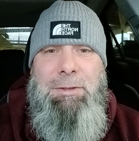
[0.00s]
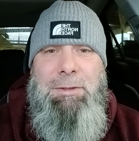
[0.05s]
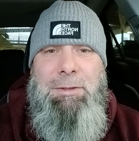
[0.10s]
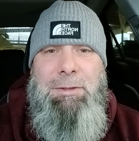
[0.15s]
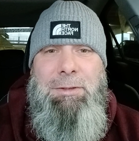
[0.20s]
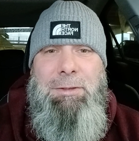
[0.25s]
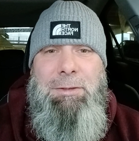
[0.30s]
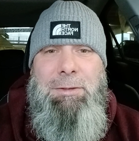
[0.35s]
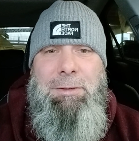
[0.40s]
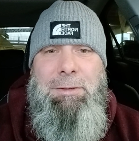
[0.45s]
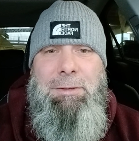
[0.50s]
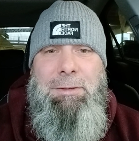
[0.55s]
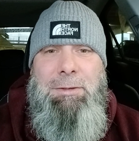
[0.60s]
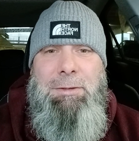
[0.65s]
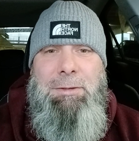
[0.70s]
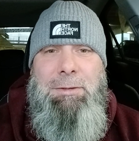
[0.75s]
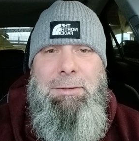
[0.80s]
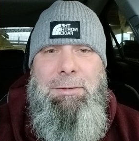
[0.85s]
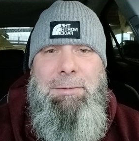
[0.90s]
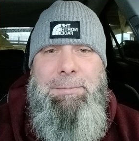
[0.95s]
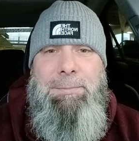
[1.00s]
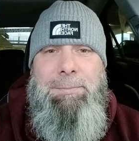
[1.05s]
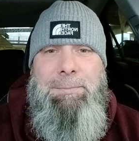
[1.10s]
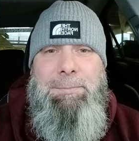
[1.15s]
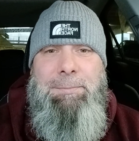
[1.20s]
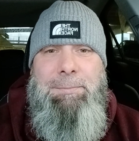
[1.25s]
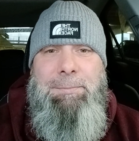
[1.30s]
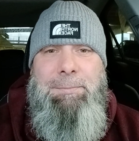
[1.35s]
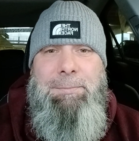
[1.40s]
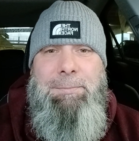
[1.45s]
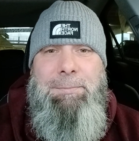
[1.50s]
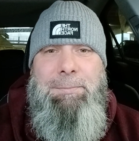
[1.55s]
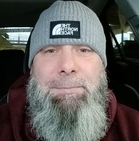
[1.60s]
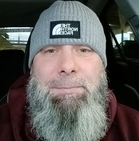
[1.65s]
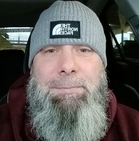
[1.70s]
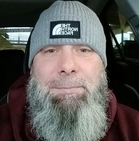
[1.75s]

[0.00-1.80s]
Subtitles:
No one is speaking in this clip.